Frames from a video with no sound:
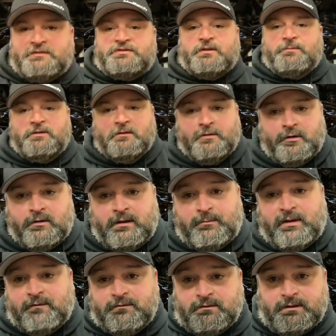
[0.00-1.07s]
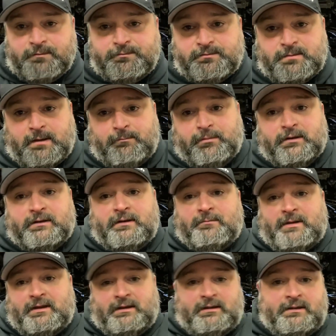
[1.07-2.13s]
some of you know, I'm building
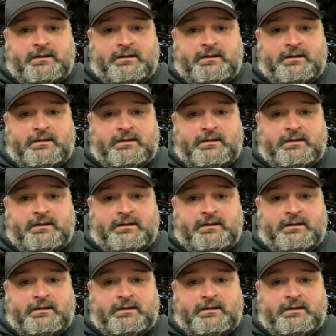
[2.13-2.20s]
my